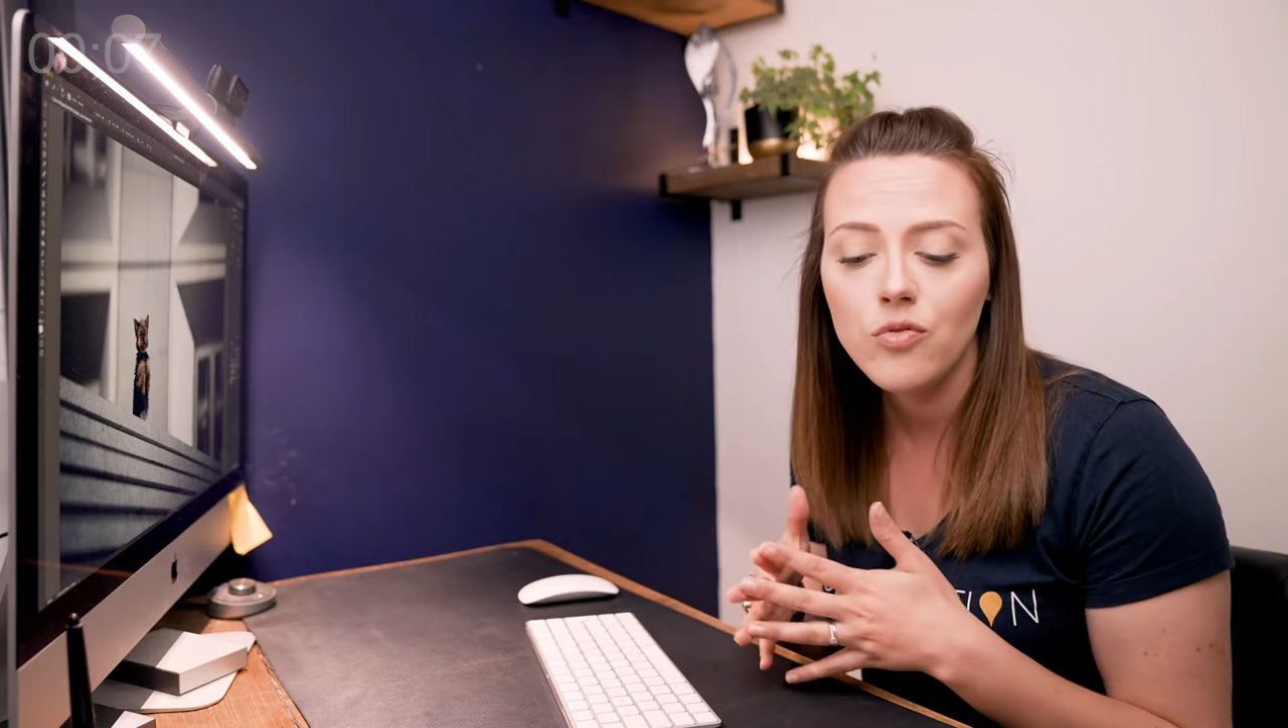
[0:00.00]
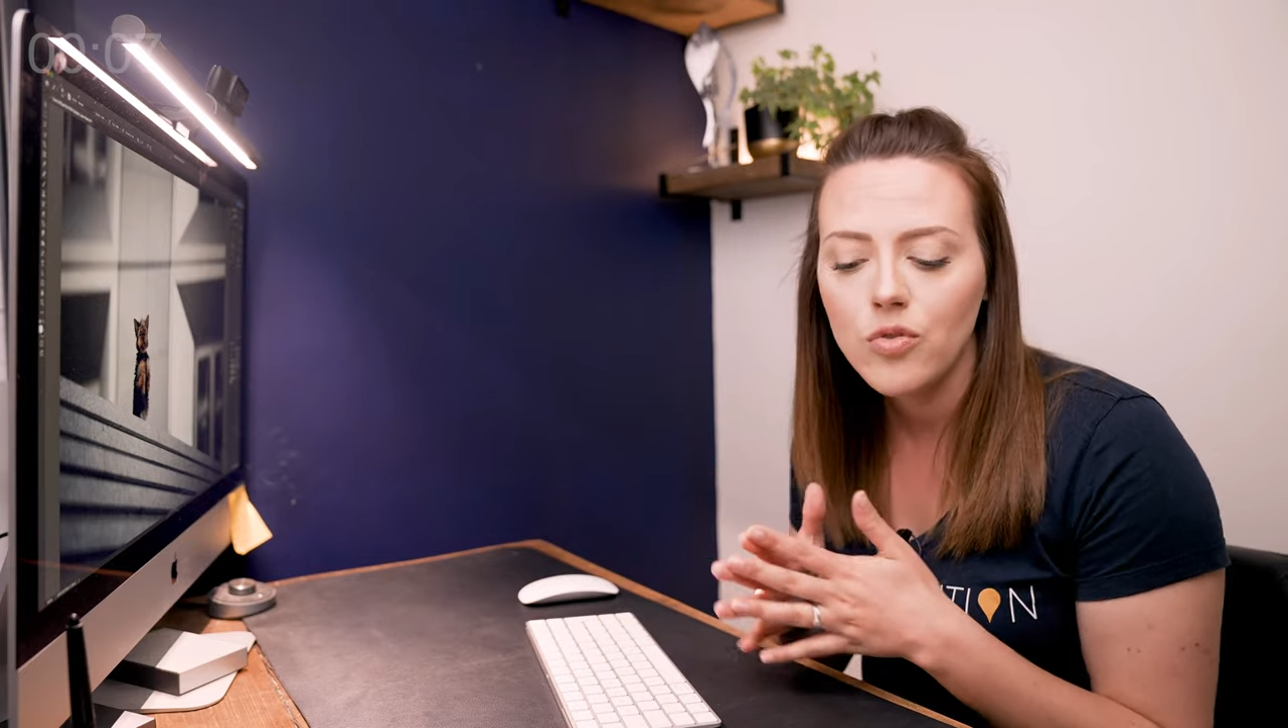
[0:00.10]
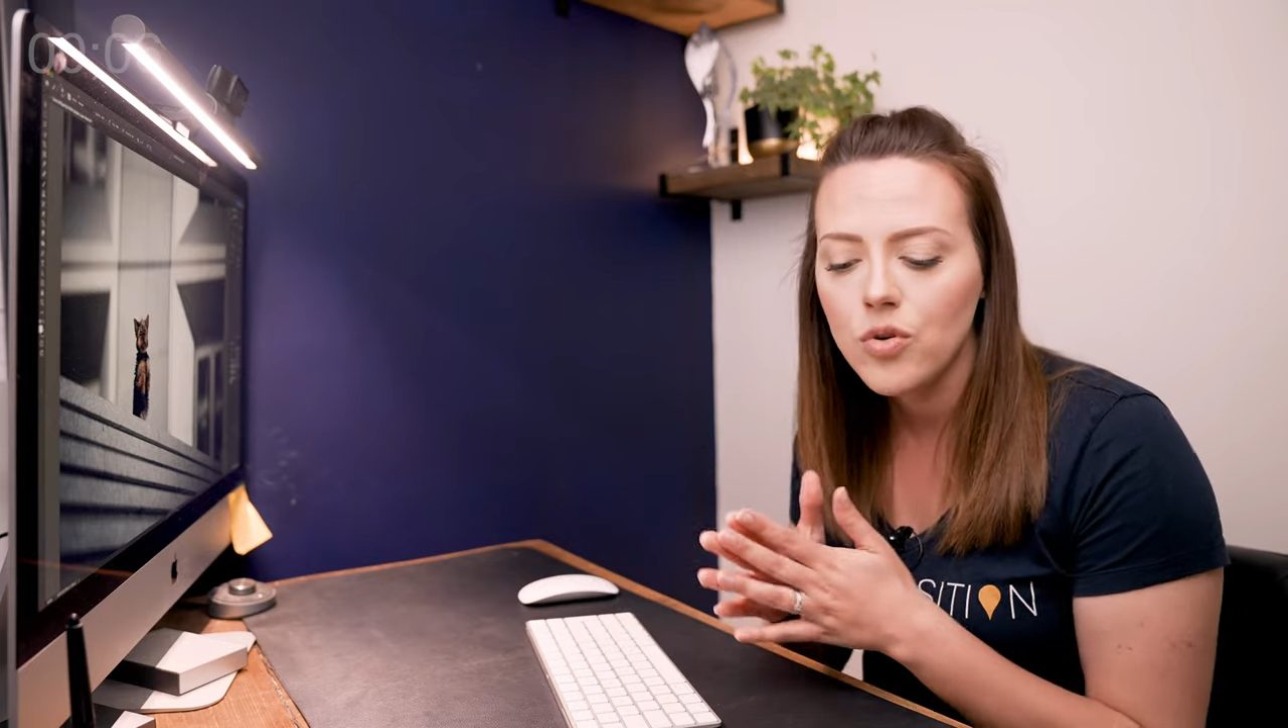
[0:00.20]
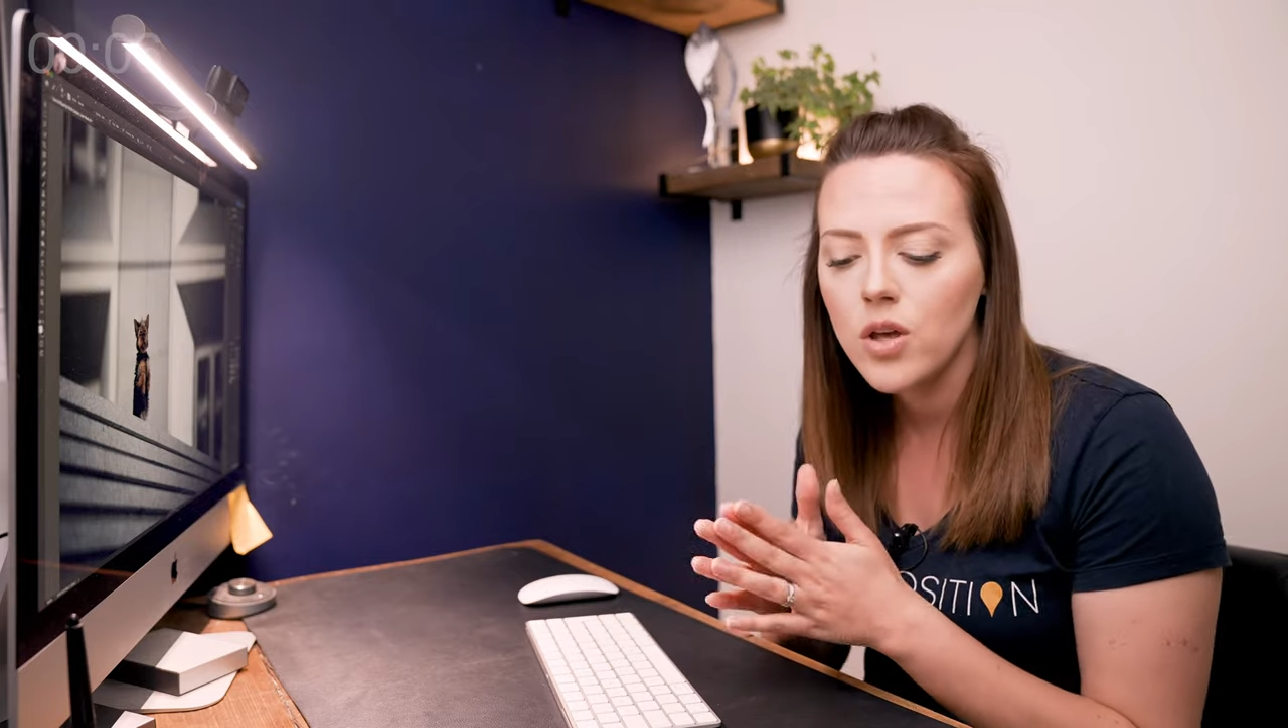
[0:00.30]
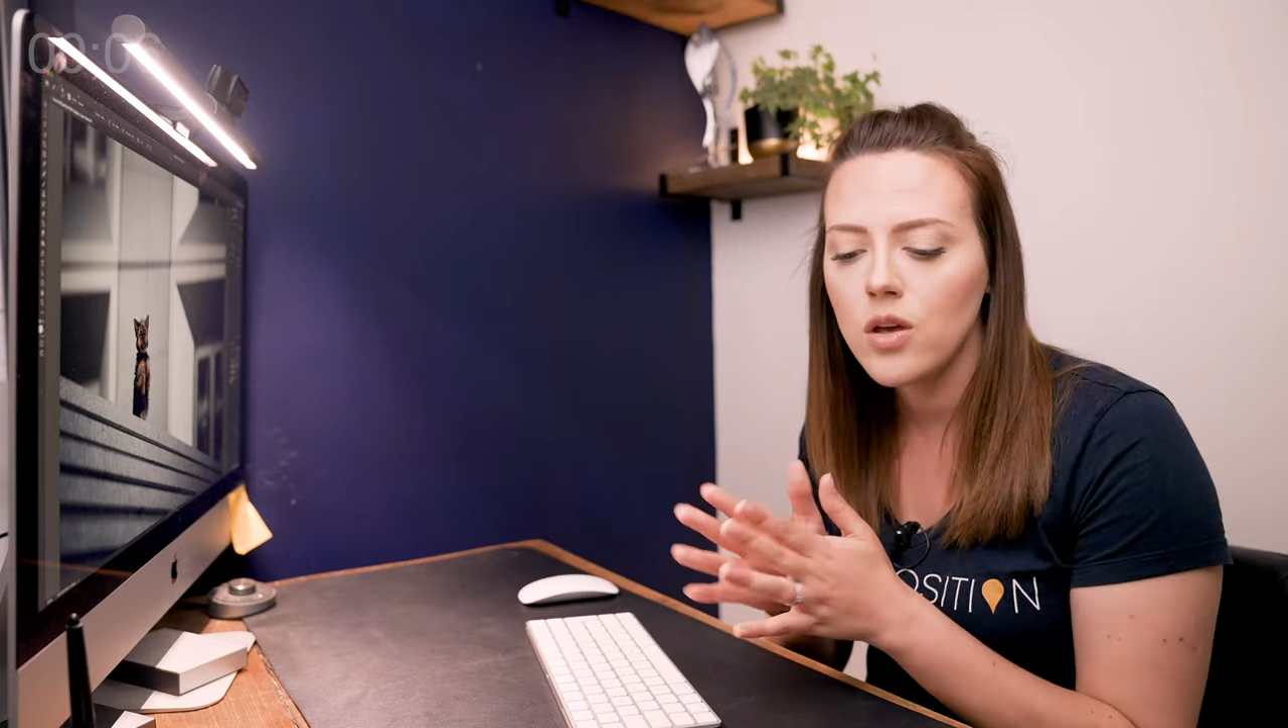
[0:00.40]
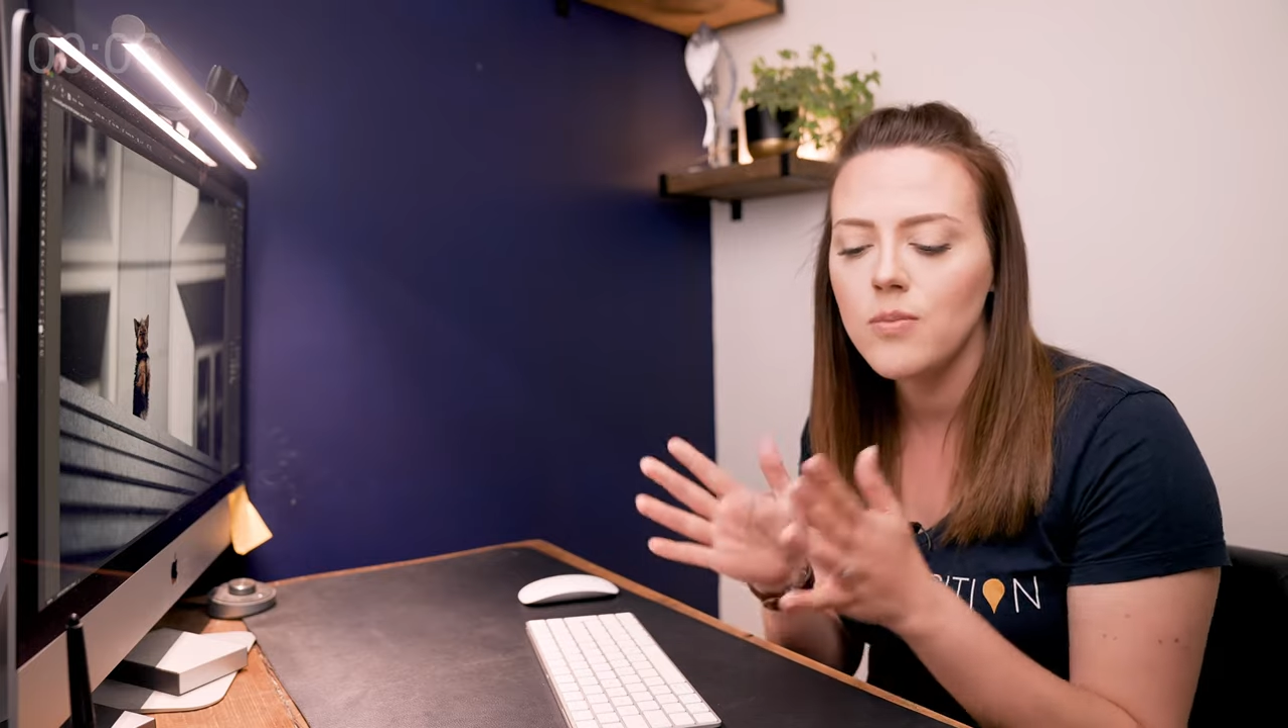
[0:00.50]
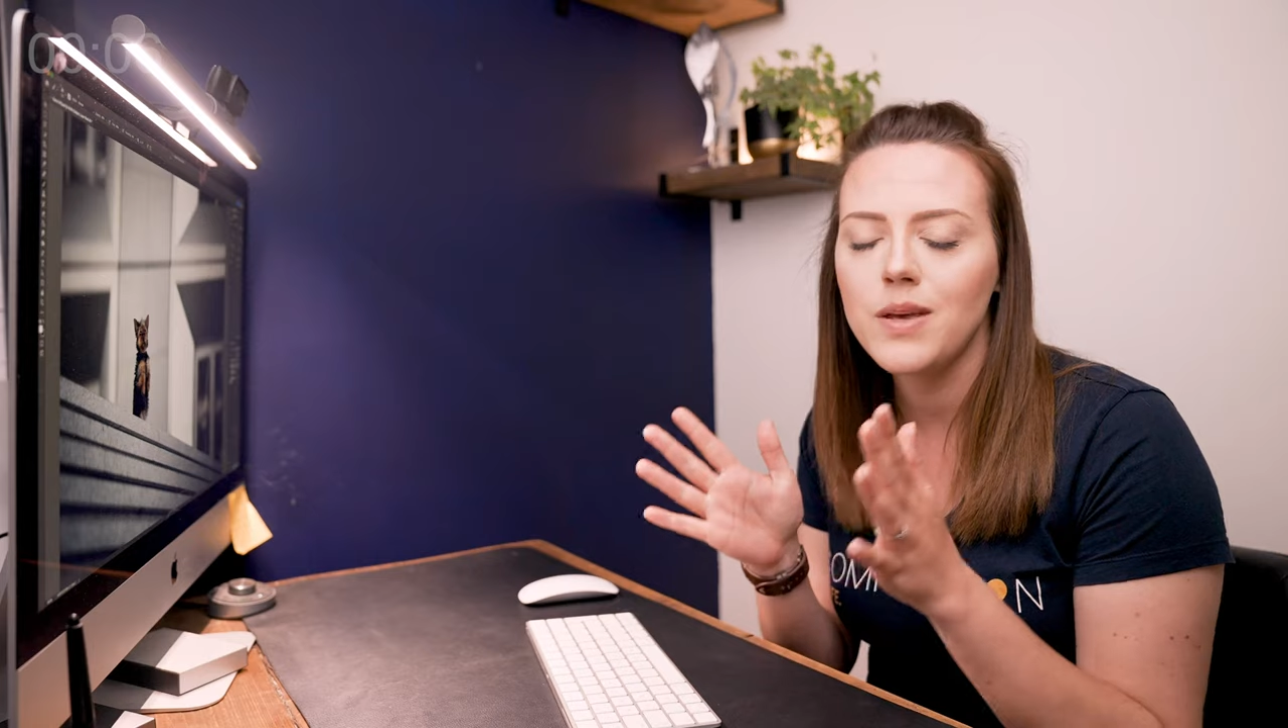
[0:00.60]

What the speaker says: for you,